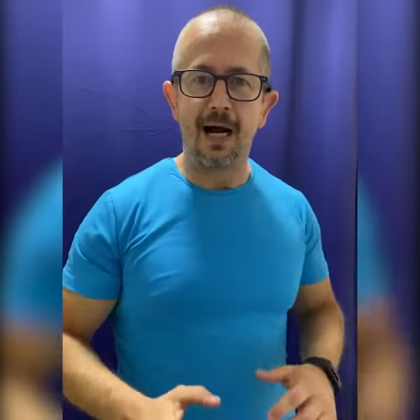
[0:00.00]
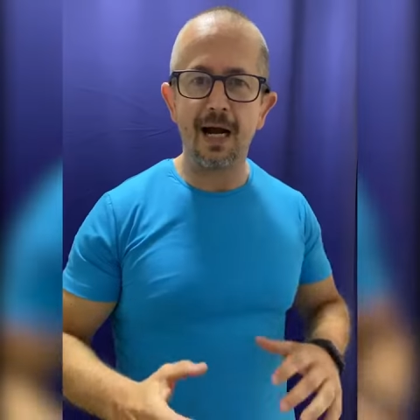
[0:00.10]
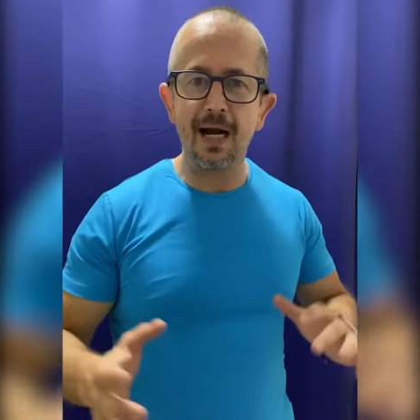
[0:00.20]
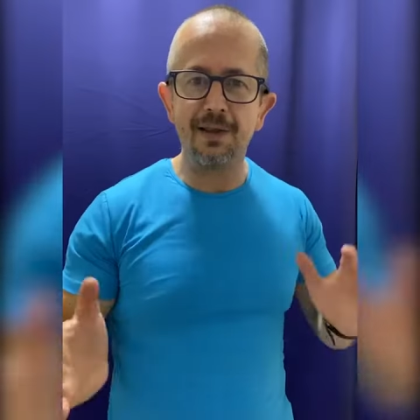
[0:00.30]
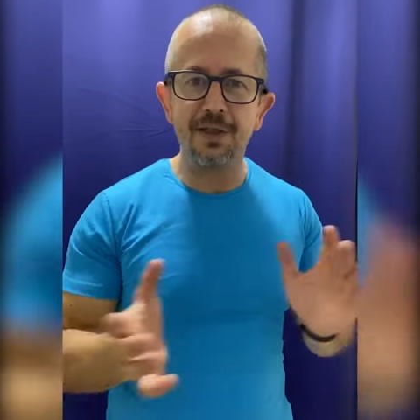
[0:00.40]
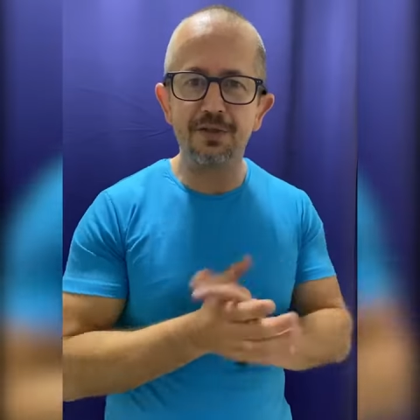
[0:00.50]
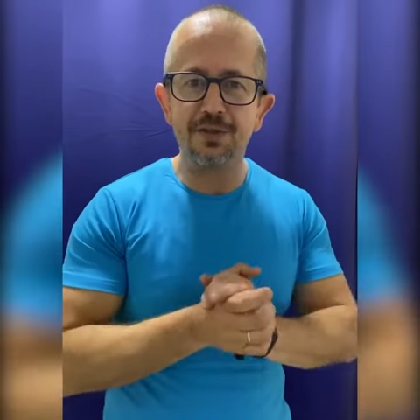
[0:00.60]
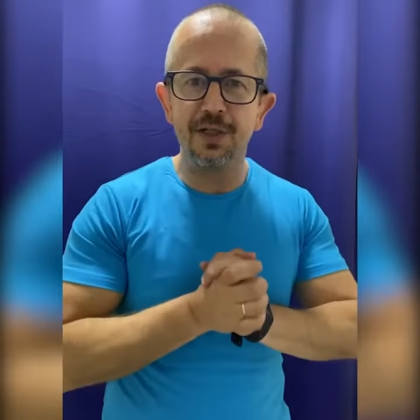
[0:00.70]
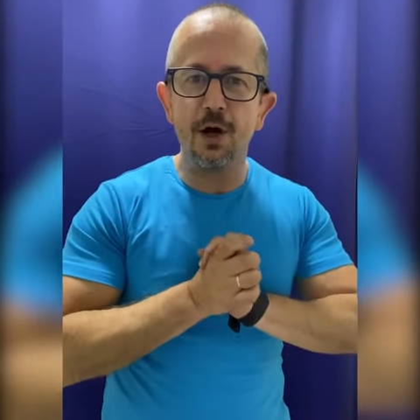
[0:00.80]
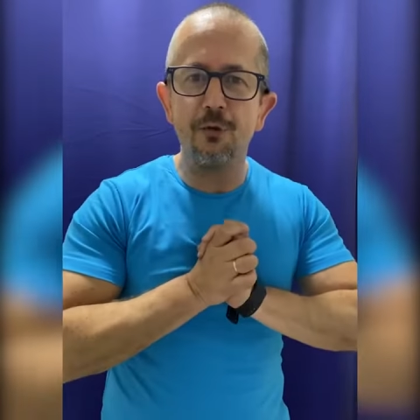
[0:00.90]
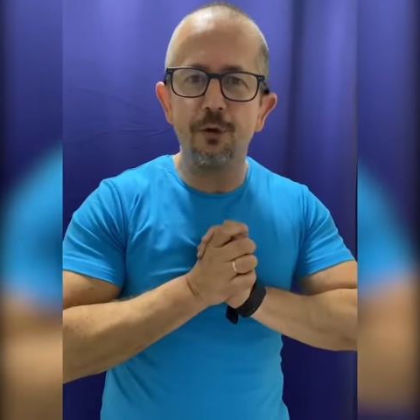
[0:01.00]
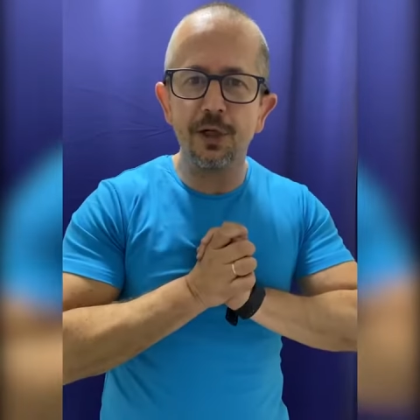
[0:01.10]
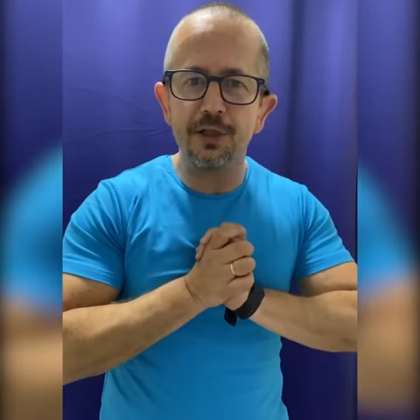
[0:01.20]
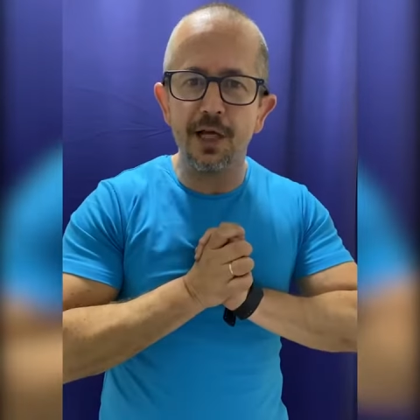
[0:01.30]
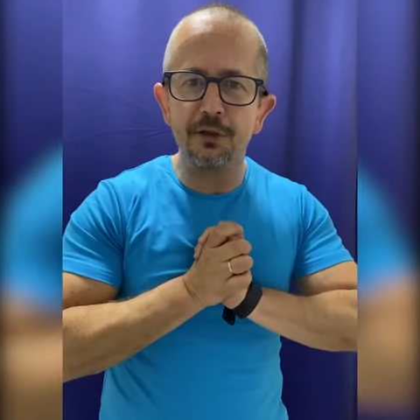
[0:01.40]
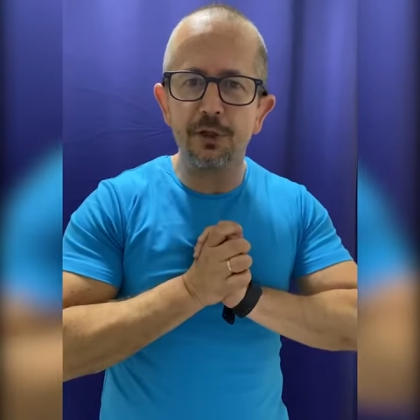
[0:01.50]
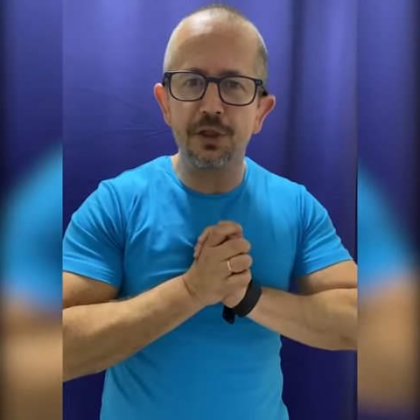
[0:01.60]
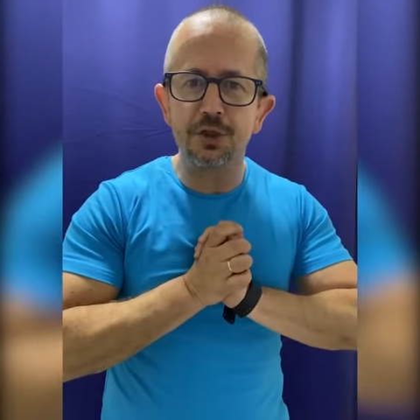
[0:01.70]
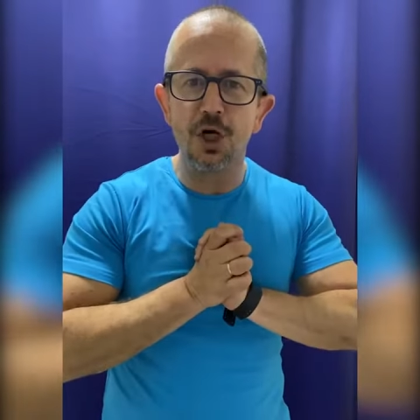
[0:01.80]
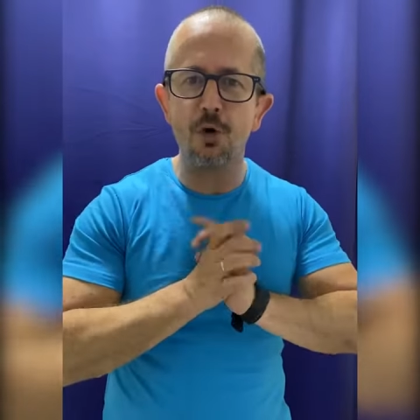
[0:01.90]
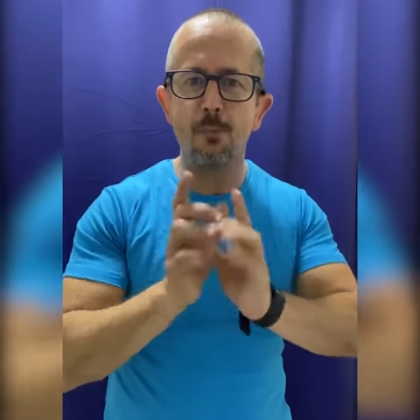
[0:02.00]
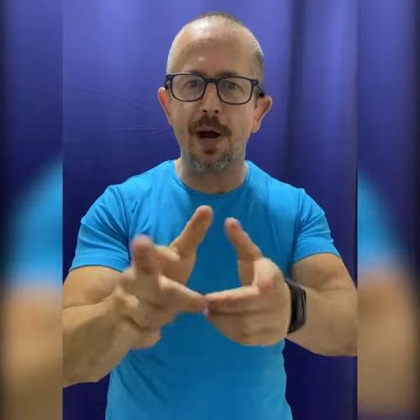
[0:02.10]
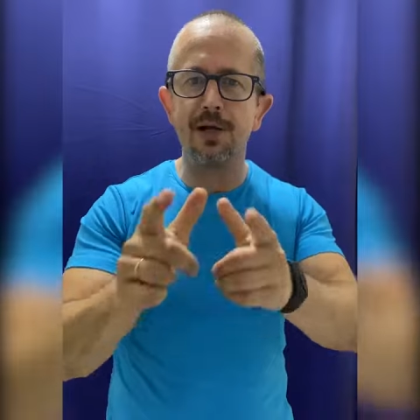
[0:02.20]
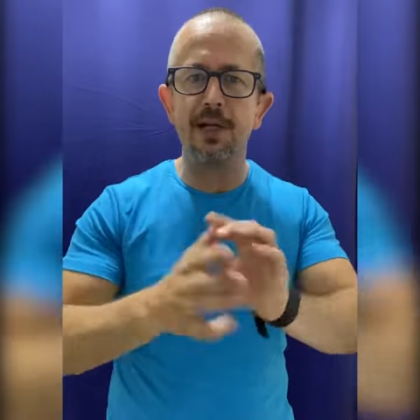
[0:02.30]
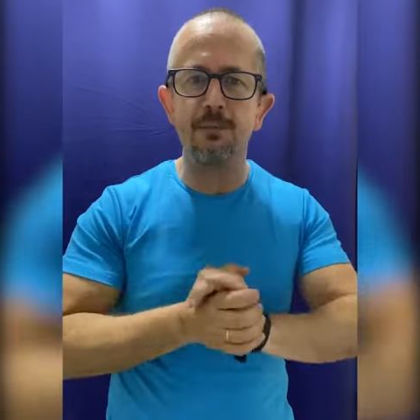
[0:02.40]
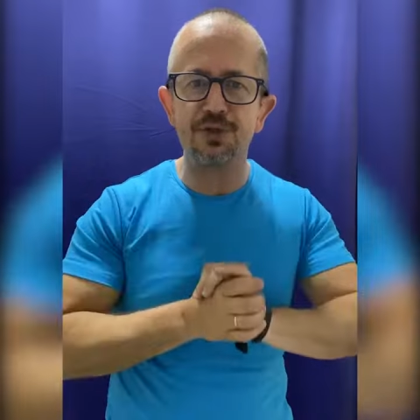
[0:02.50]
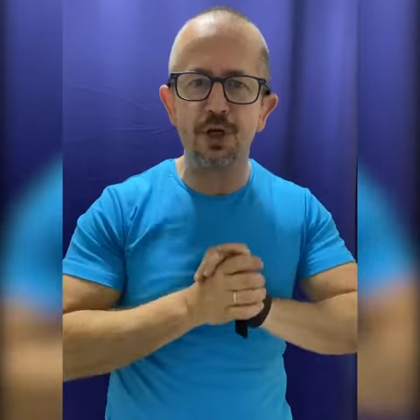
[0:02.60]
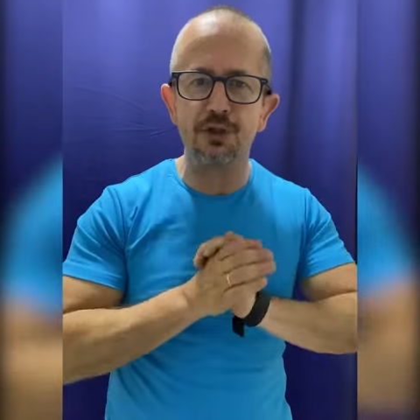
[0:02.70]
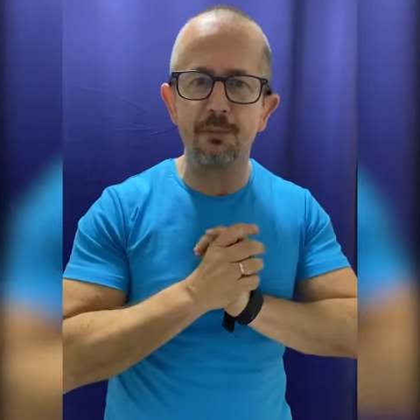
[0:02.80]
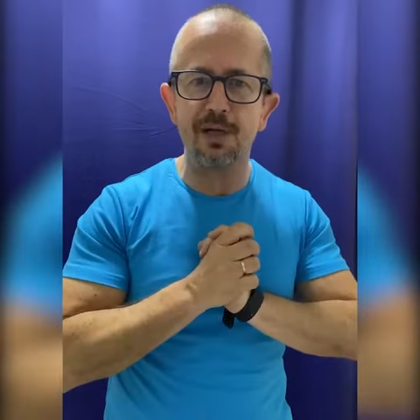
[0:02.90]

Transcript: Hi, this is the Overrated Underrated Show. My name is Dr.